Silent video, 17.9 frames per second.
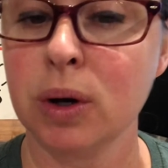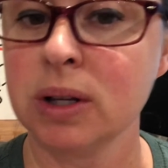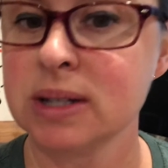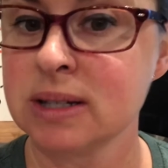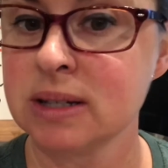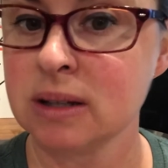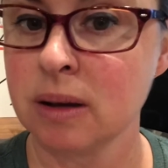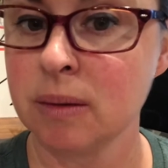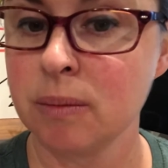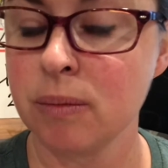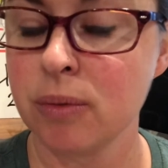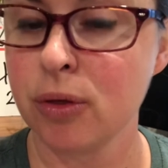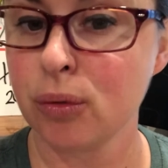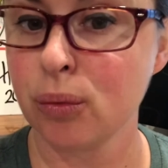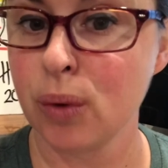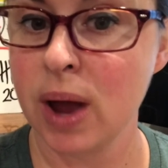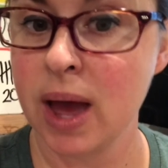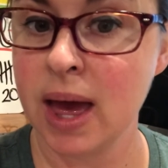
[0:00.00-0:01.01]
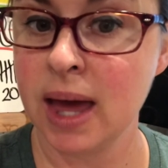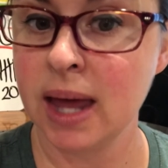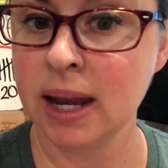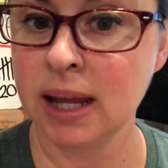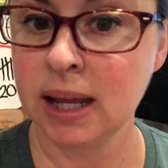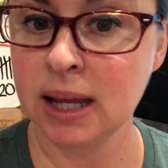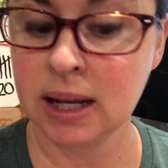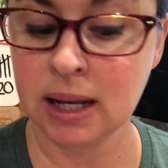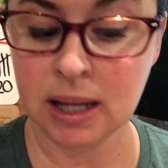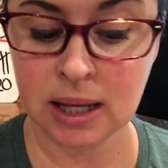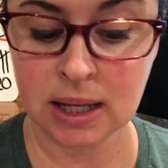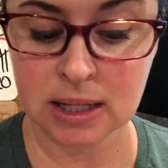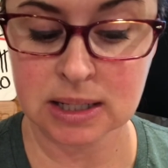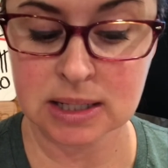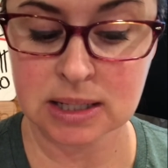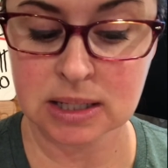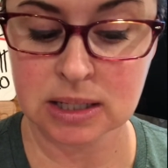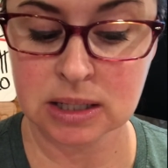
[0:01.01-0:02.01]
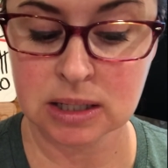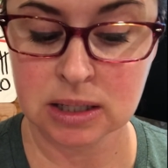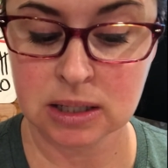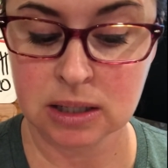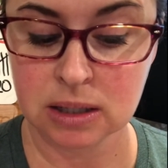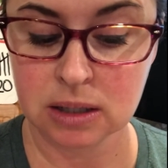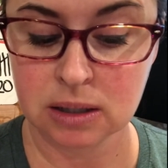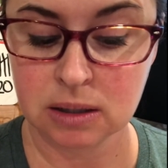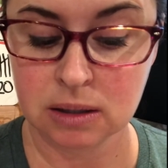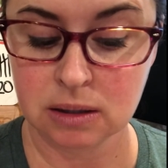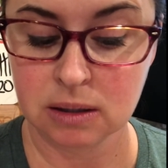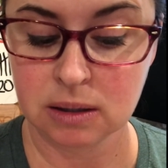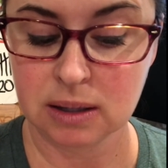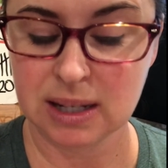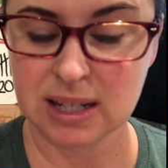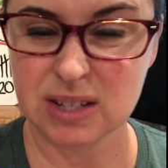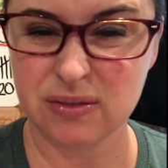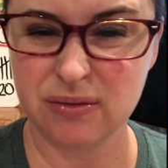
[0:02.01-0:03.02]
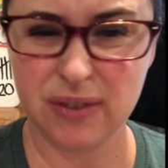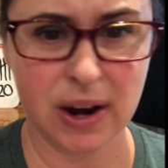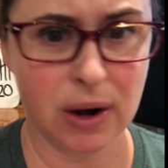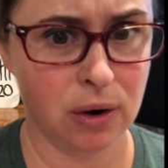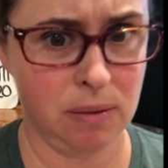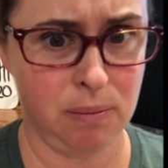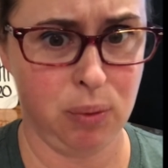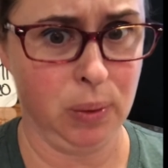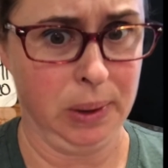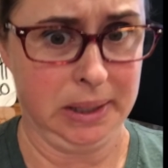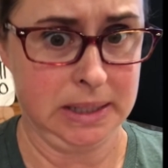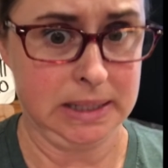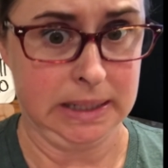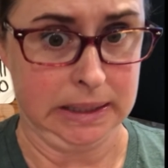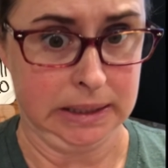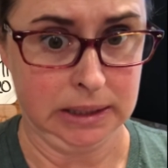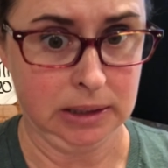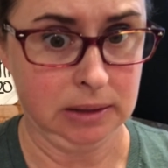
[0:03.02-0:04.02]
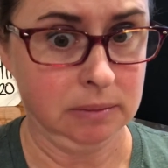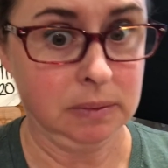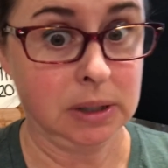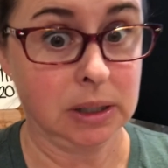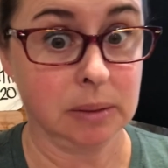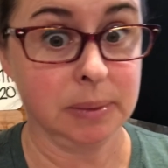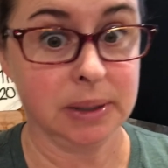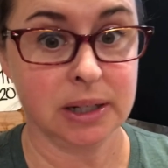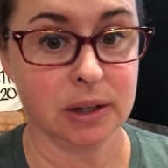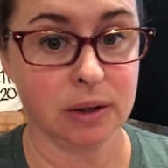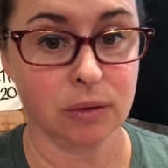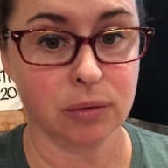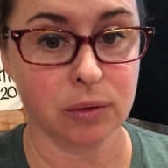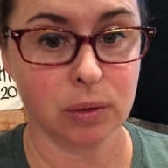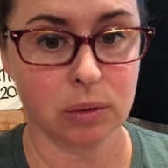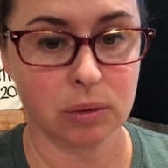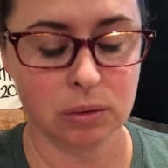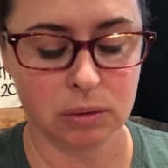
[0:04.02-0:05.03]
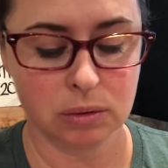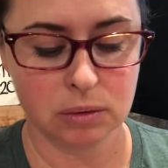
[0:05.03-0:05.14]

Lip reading: some thread in it. It's very pointy. Gotta be careful.